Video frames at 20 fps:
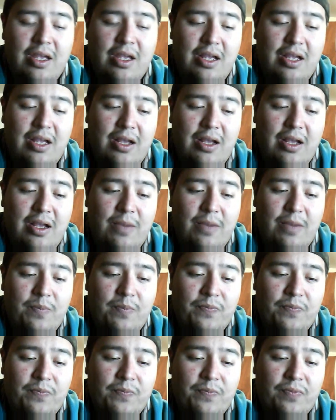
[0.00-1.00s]
Um,
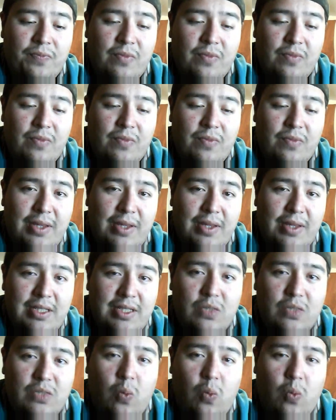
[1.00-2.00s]
but this
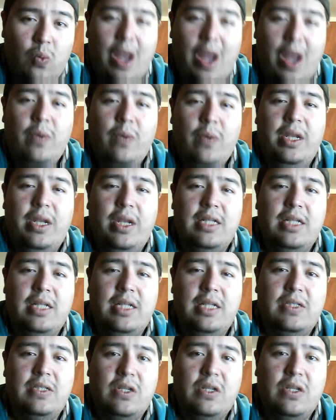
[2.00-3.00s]
is why we need to
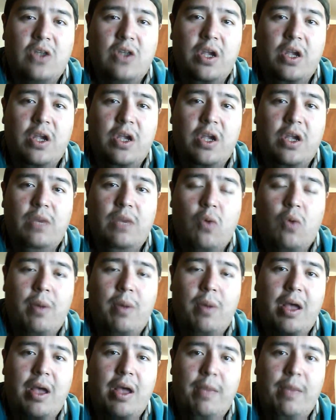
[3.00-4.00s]
start talking more
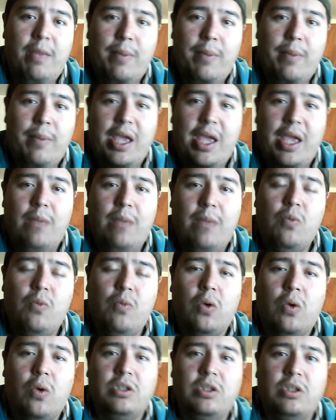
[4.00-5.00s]
about MMA,
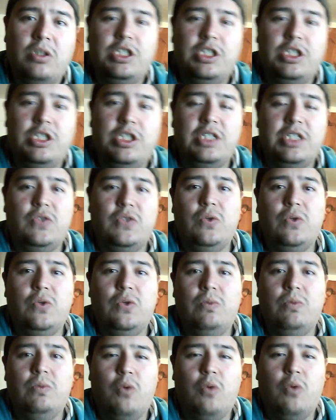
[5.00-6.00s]
more jiu-jitsu,
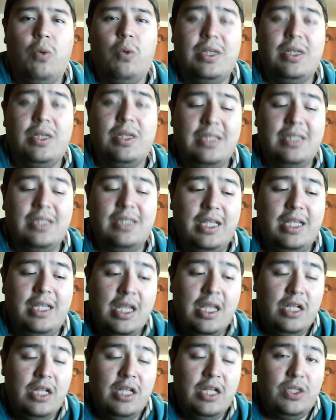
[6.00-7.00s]
more wrestling,
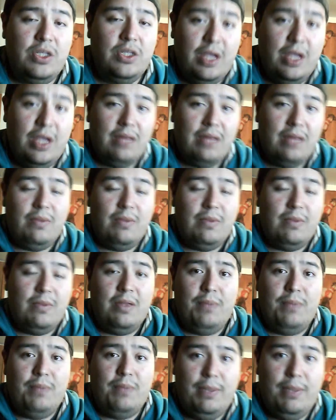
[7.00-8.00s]
to get
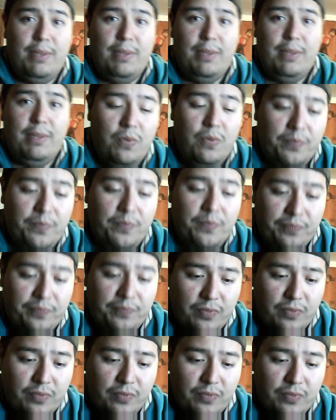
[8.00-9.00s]
people
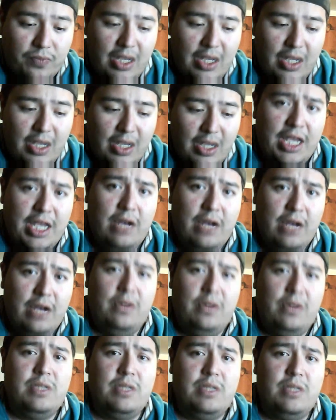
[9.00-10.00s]
educated on
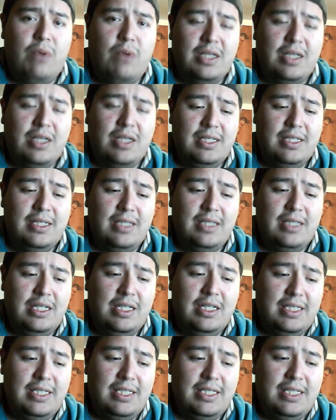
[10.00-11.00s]
this process and
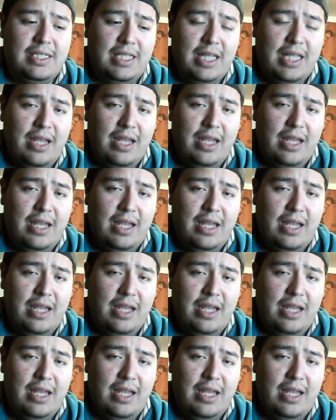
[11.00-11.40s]
to see that